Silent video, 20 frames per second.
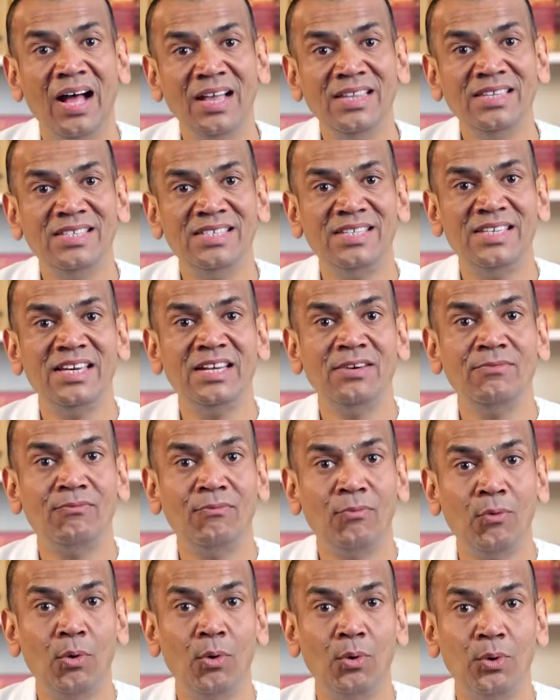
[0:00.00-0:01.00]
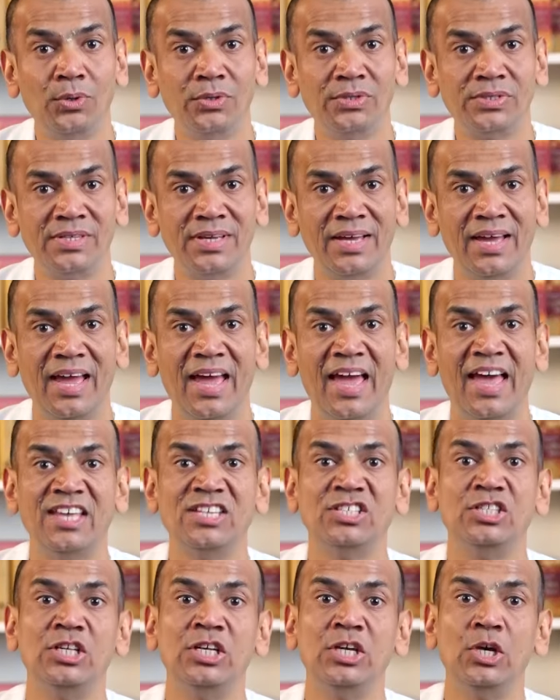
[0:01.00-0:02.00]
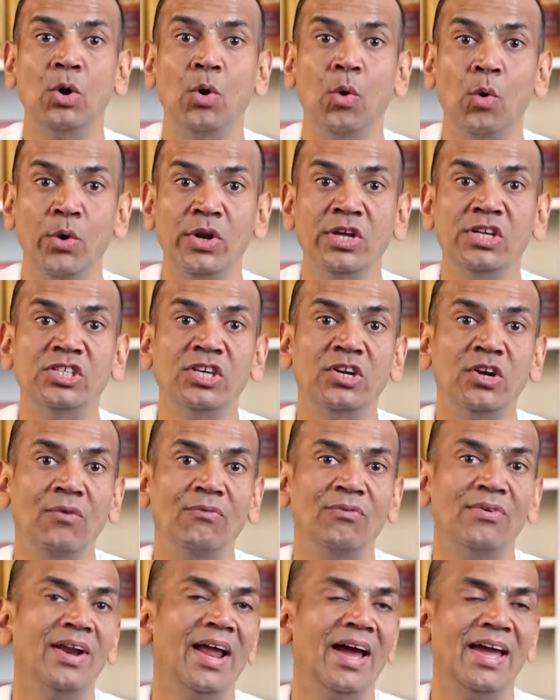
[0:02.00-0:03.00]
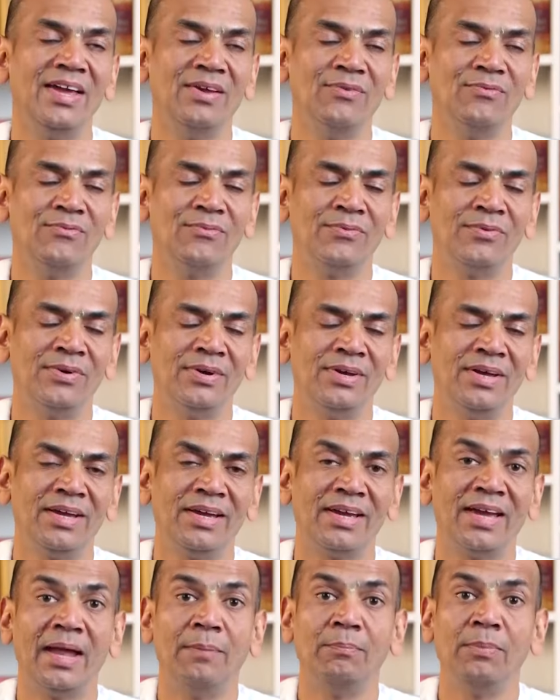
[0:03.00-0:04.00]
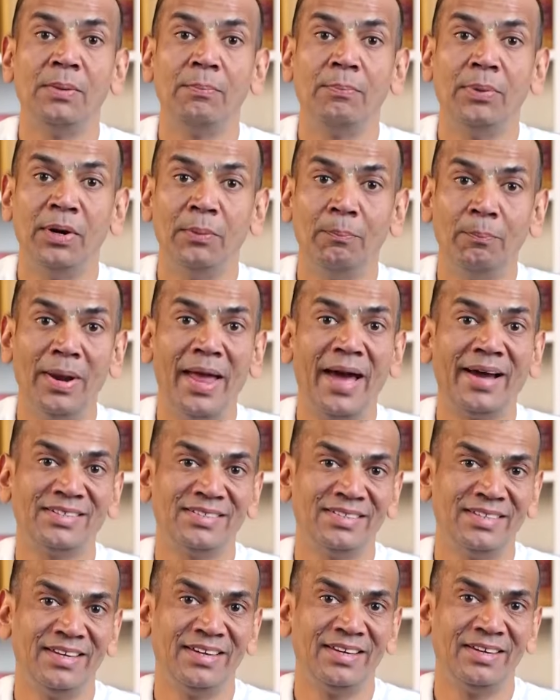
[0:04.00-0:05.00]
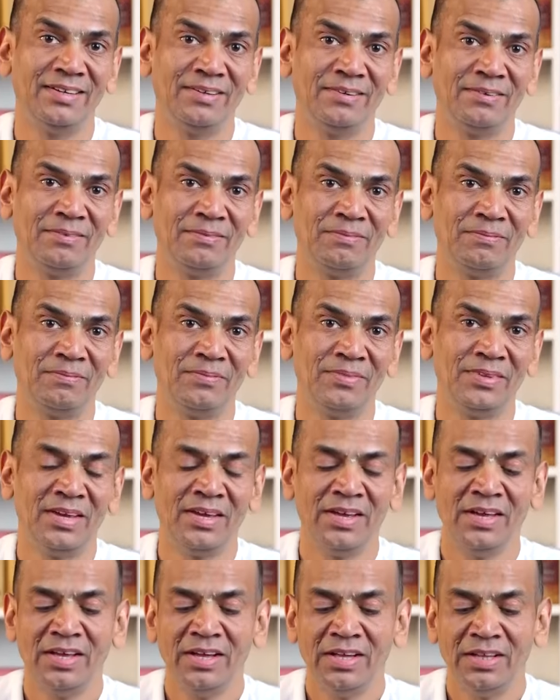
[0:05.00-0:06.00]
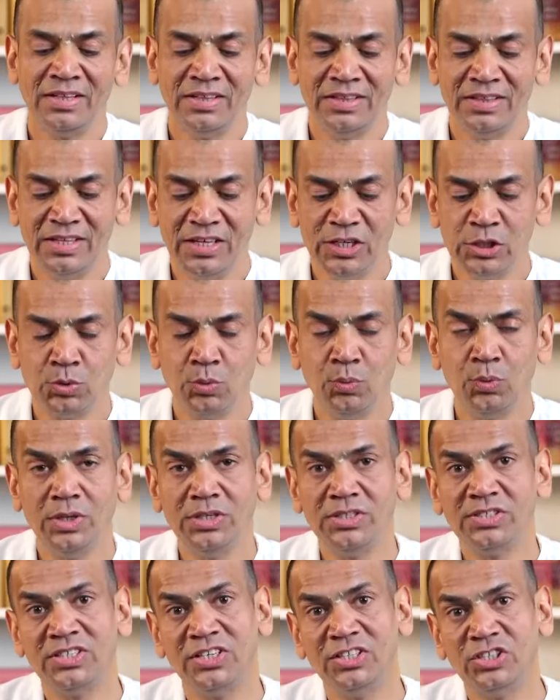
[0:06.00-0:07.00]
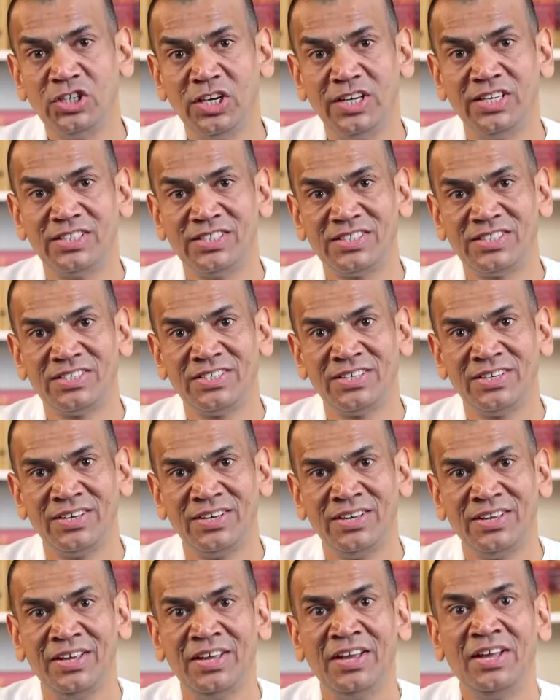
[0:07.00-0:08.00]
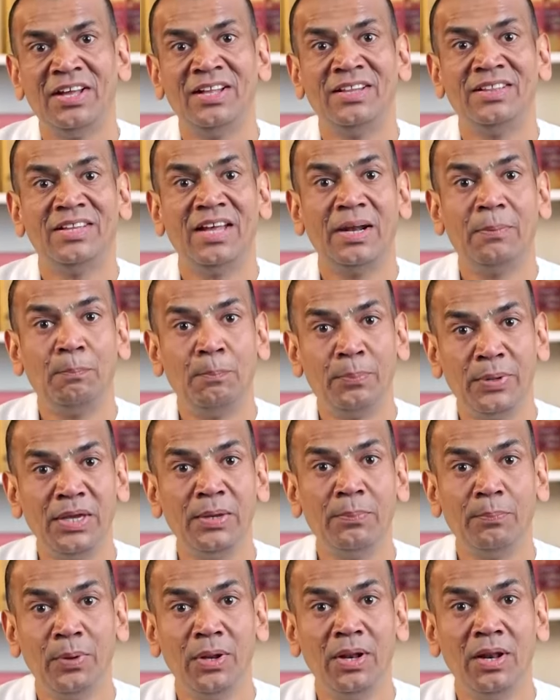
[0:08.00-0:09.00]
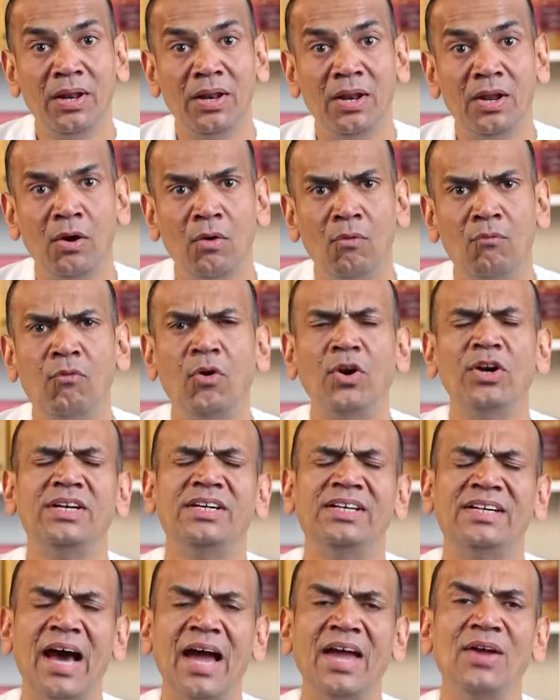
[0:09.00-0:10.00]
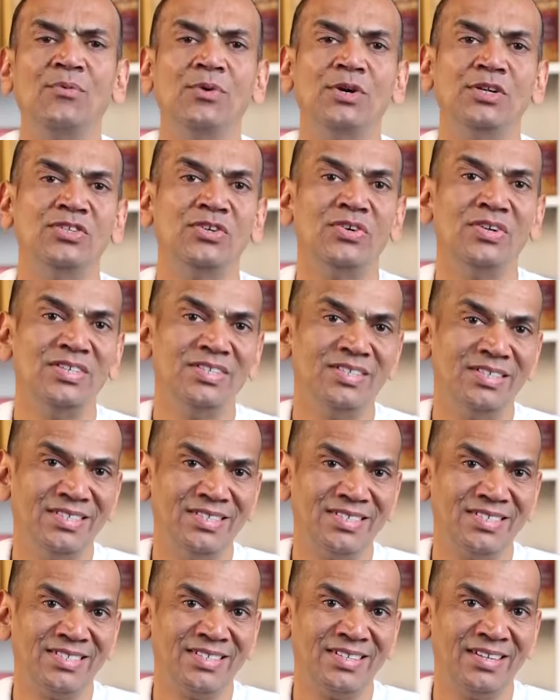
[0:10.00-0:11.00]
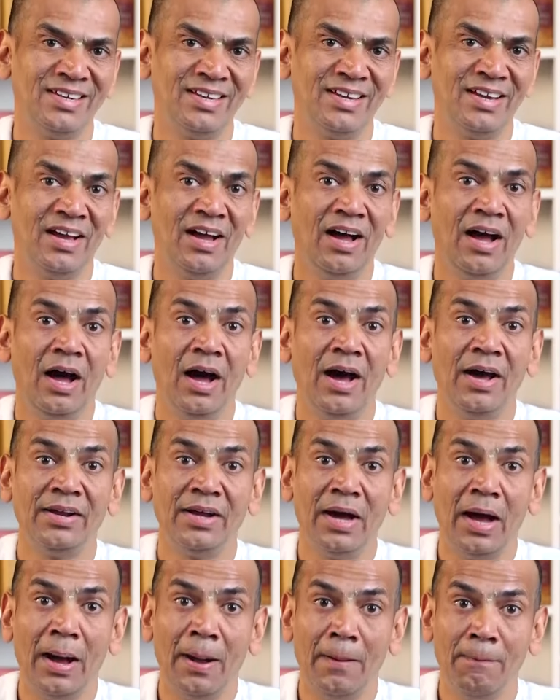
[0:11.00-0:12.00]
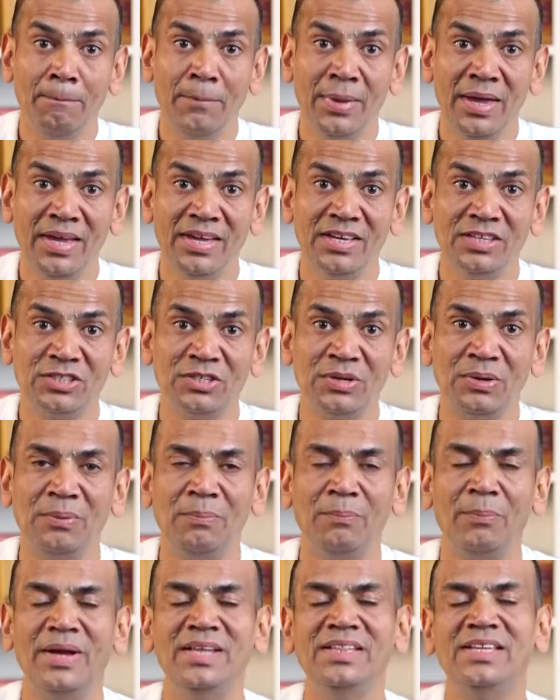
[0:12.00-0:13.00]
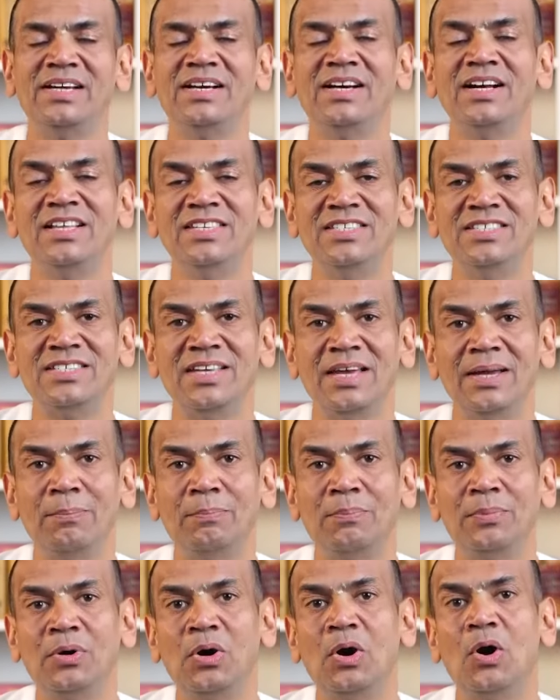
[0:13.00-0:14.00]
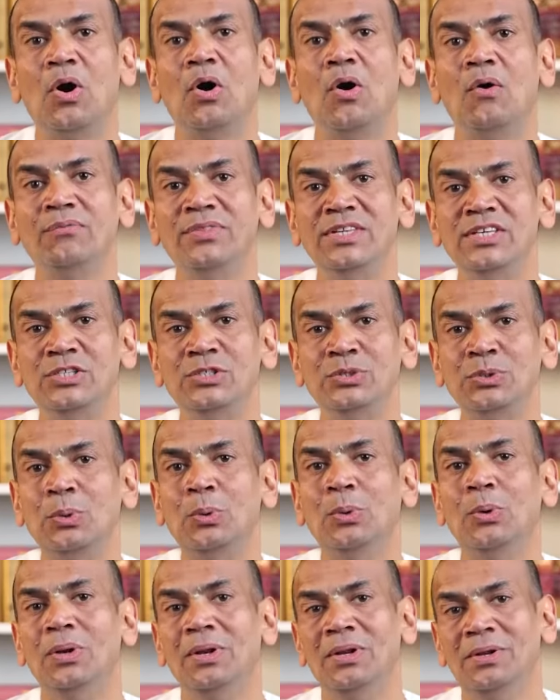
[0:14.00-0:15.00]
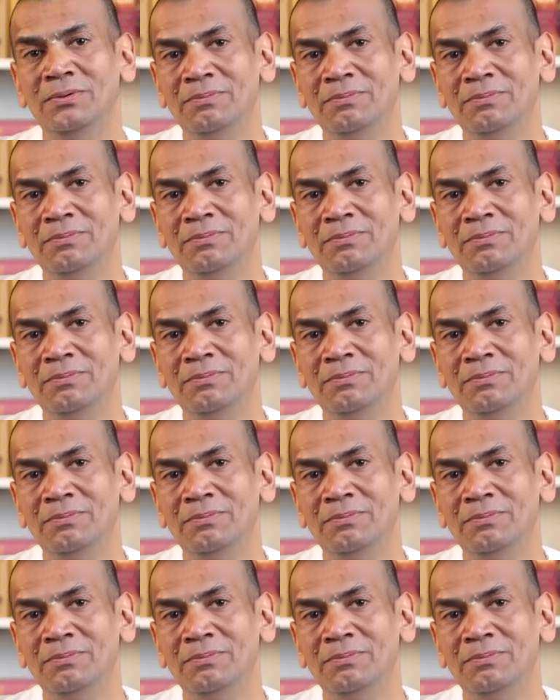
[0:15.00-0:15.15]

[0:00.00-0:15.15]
unseen force as the origin of life can be perplexing. This verse suggests that people, for diverse reasons, are amazed by the concept of the soul.